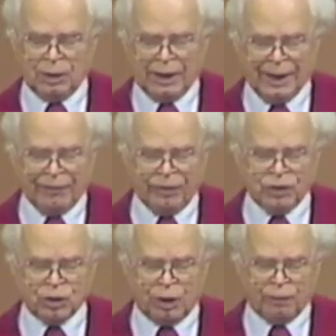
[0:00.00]
An
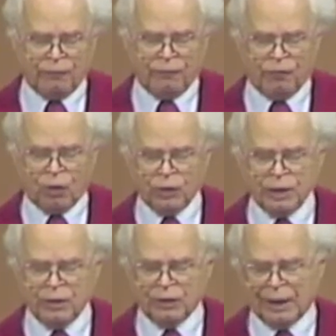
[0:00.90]
average of
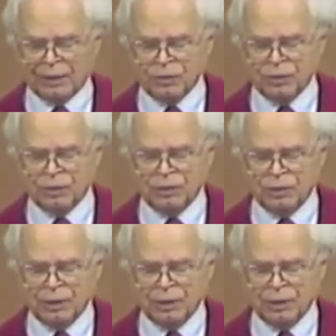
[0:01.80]
40,000